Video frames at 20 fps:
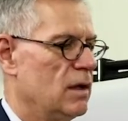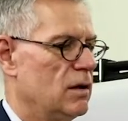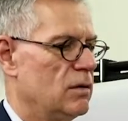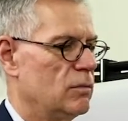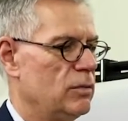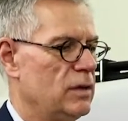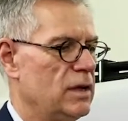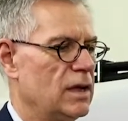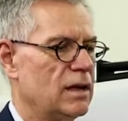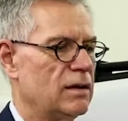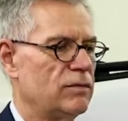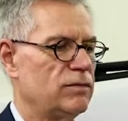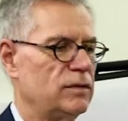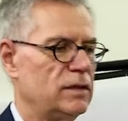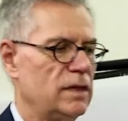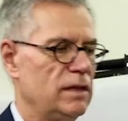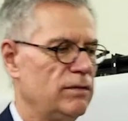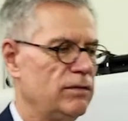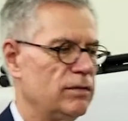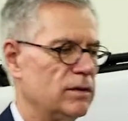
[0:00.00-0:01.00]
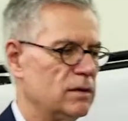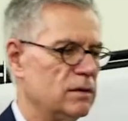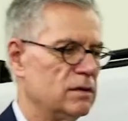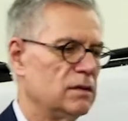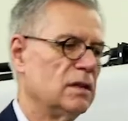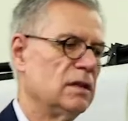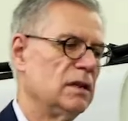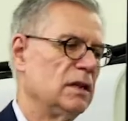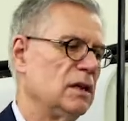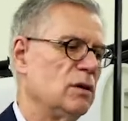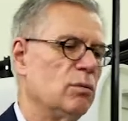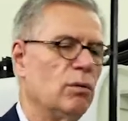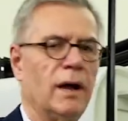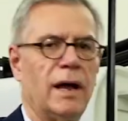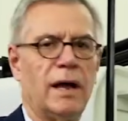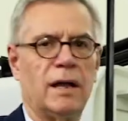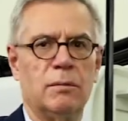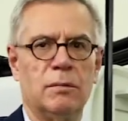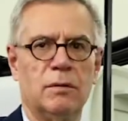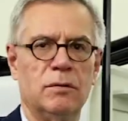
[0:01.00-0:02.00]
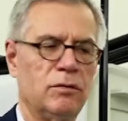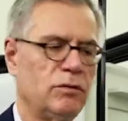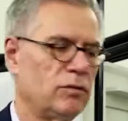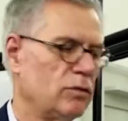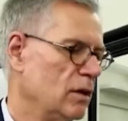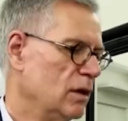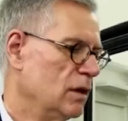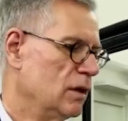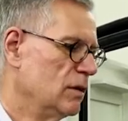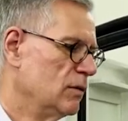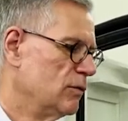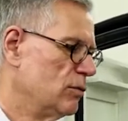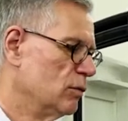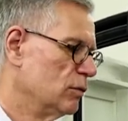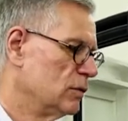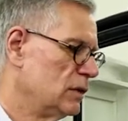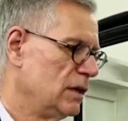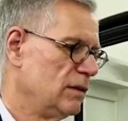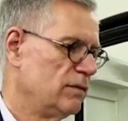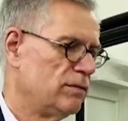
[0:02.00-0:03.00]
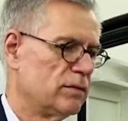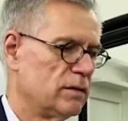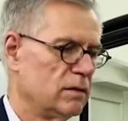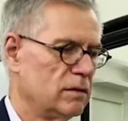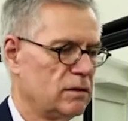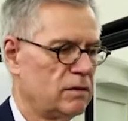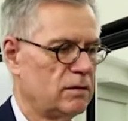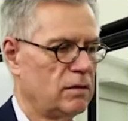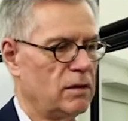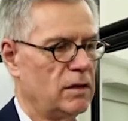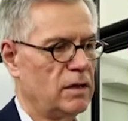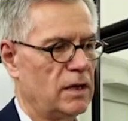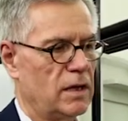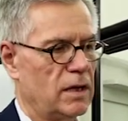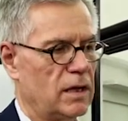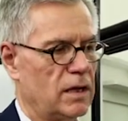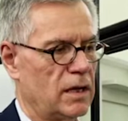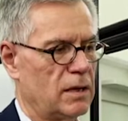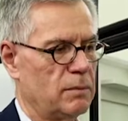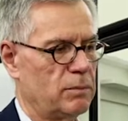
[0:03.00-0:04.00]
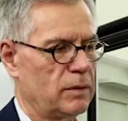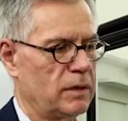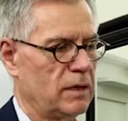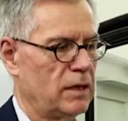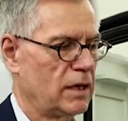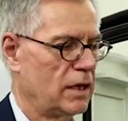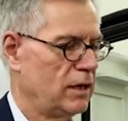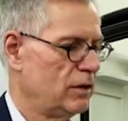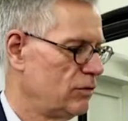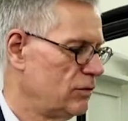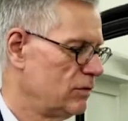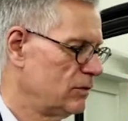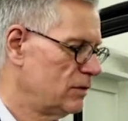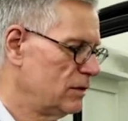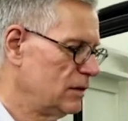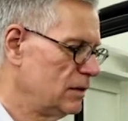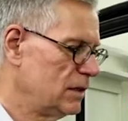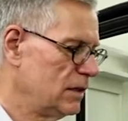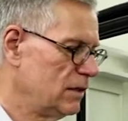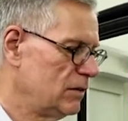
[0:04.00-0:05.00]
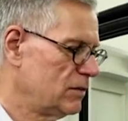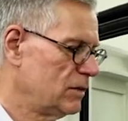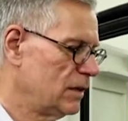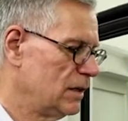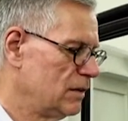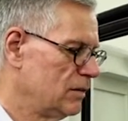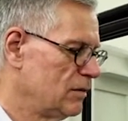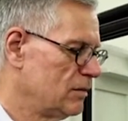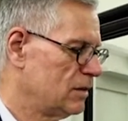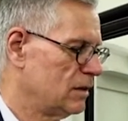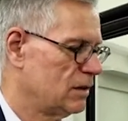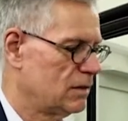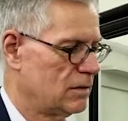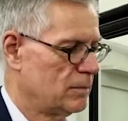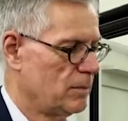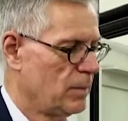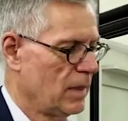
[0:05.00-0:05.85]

we have different requirements for different applications, in this sense that